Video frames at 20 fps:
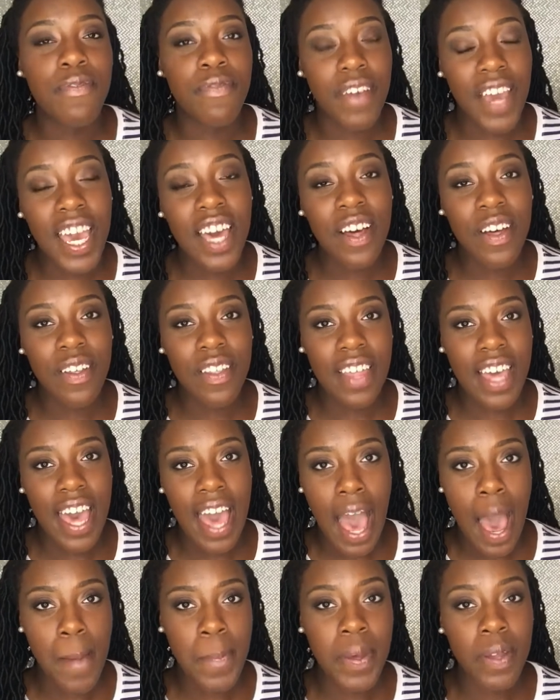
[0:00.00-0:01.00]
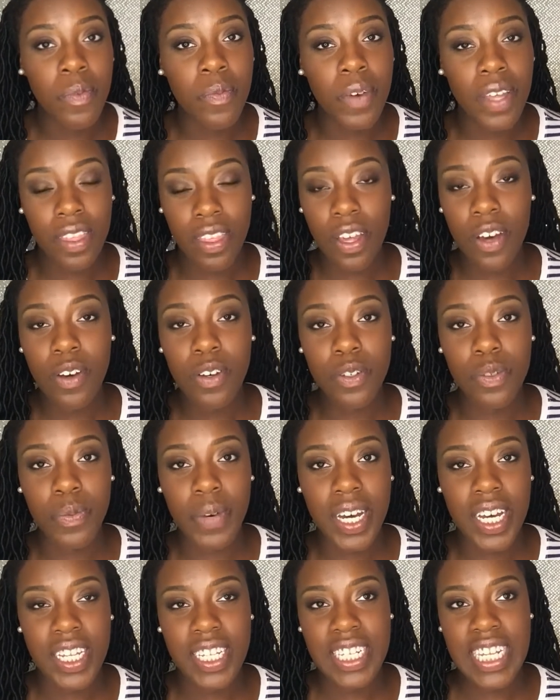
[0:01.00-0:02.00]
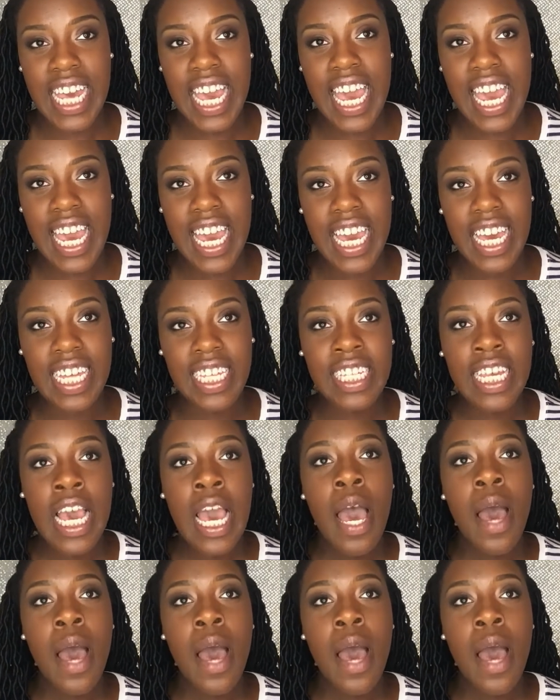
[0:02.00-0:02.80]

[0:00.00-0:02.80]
fail that happened with those ones is